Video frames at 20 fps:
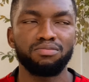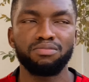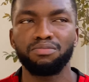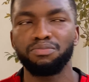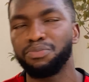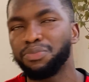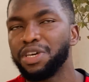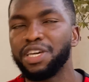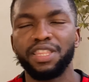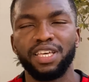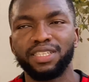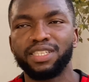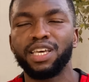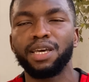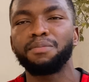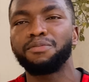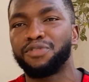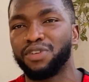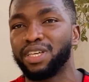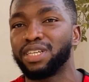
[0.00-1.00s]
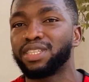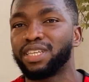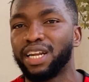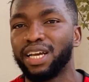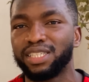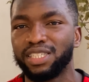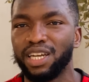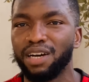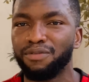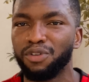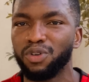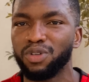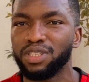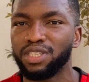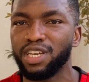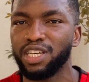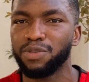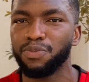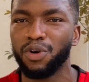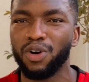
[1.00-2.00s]
be the same for the international
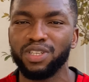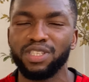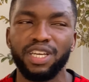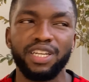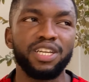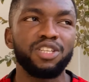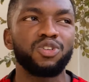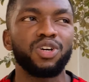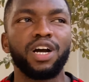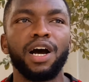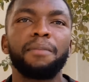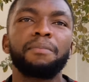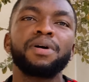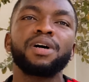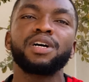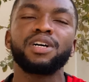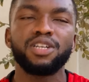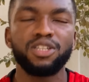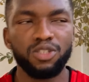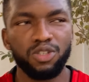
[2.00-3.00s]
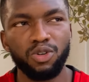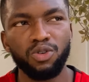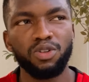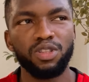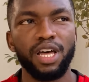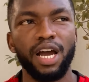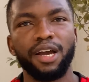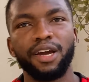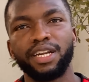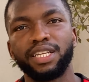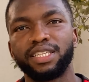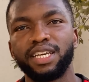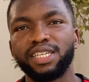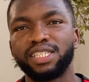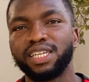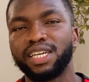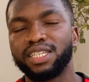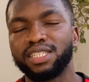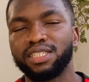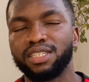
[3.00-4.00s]
volunteers, because they need to come to the
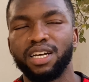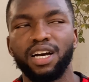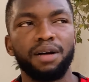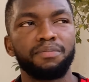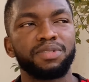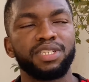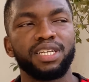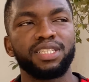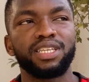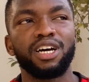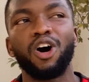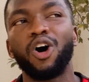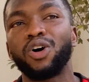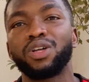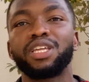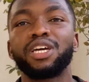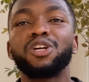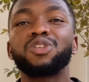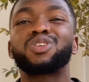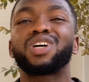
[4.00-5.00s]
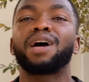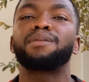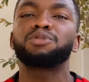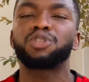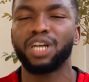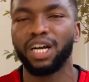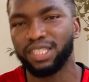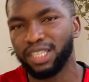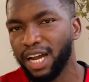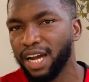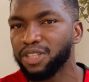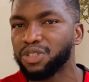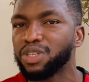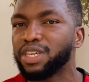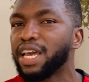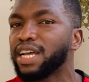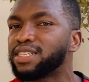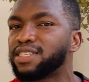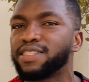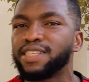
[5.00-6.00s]
accreditation center, or they need to come to Qatar to
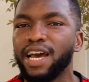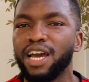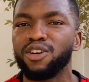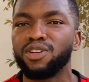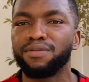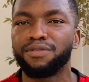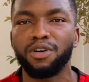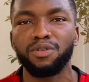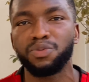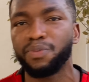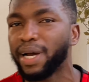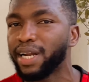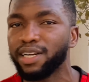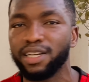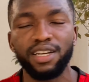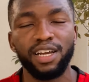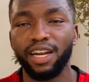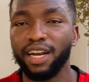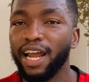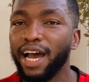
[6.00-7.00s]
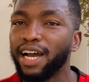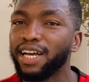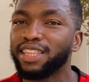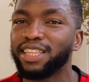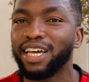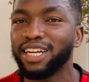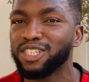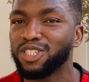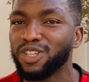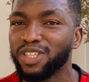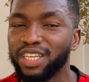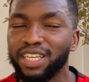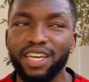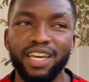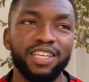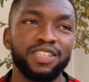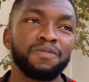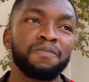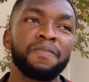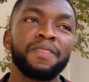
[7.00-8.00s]
get their uniform. But that is not the
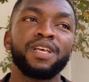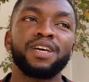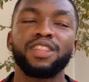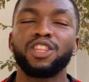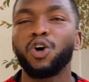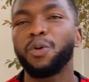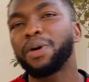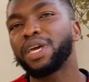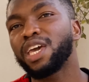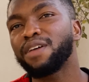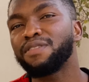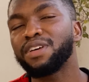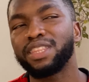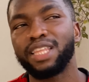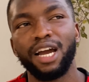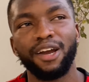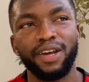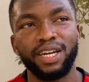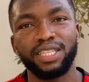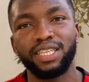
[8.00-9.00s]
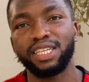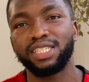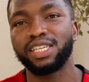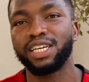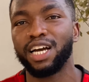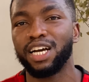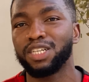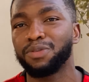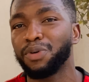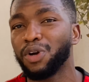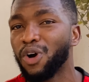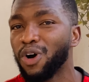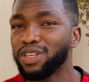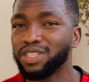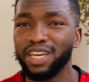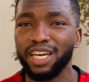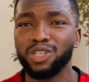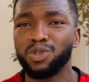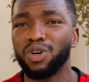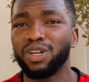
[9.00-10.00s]
case. They will be given the accreditation card, because
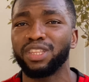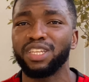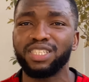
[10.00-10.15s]
guess what? This